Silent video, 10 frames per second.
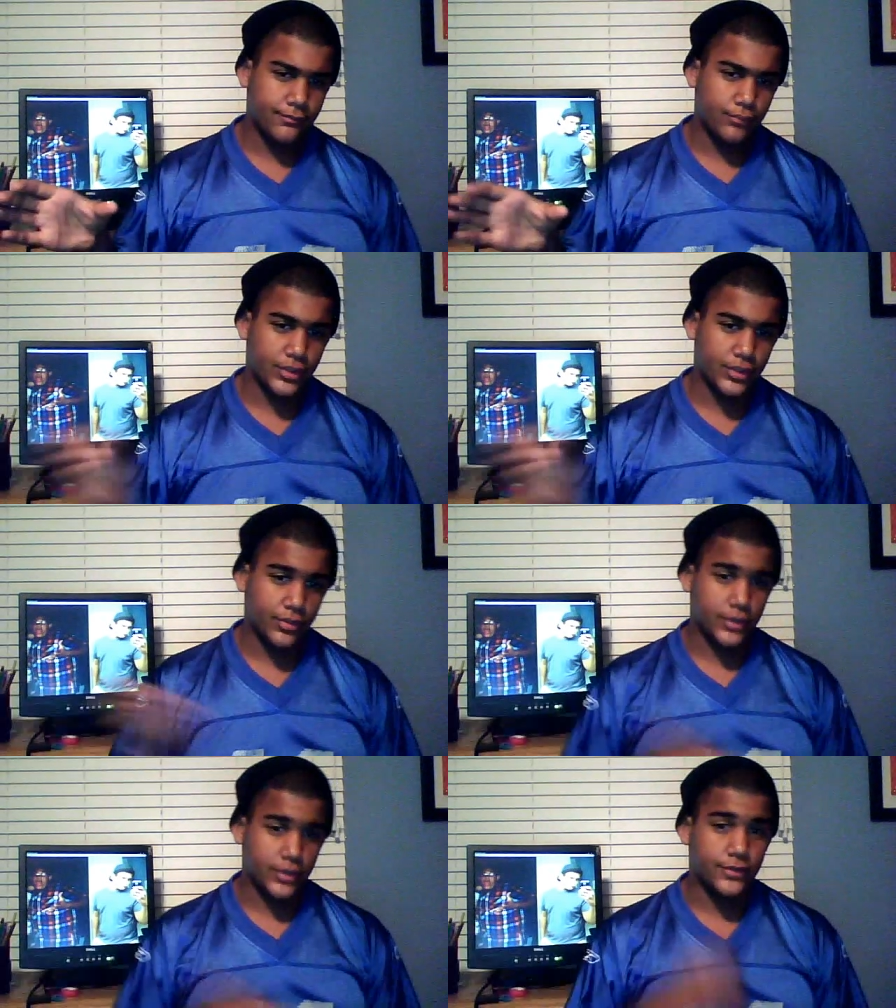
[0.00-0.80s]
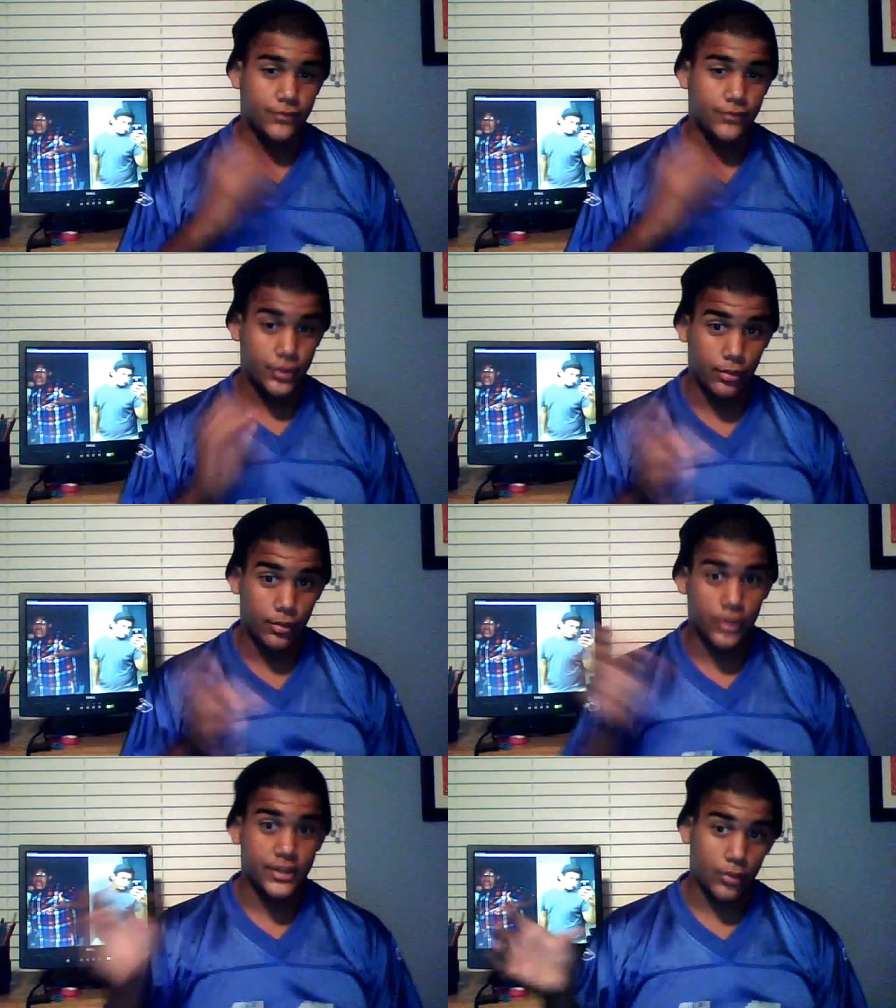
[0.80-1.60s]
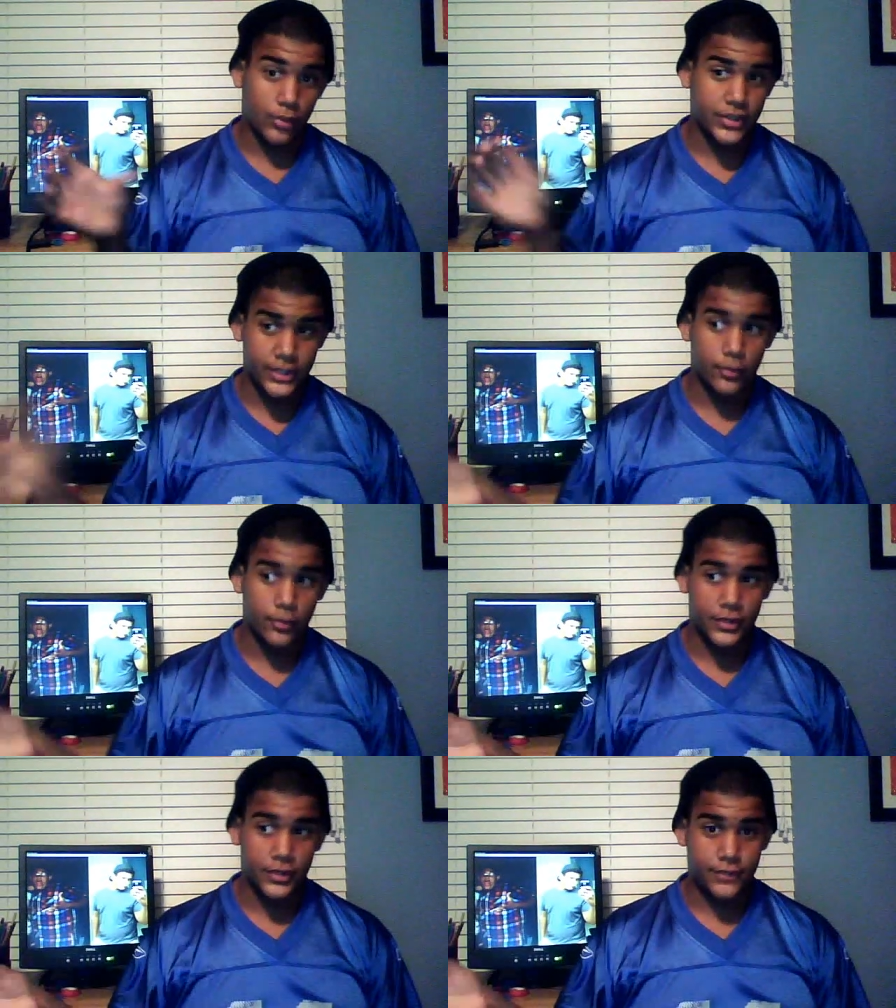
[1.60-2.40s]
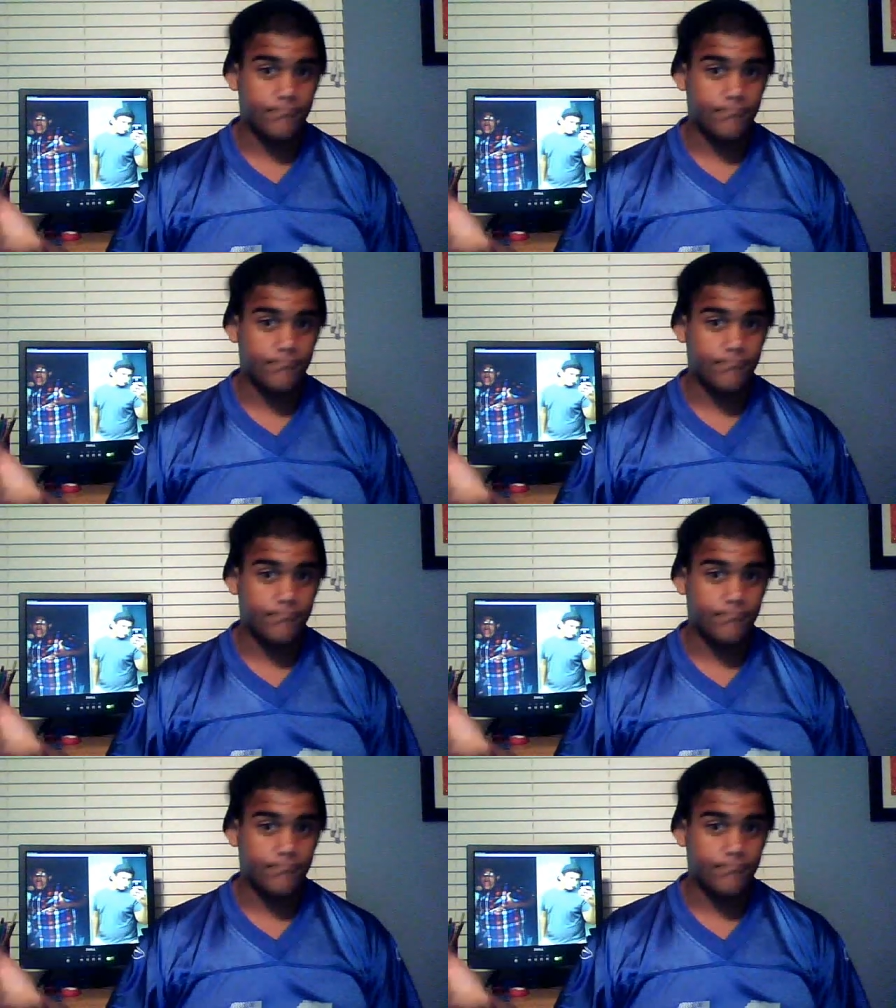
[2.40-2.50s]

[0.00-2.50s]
which was junior boys, inter boys, senior boys.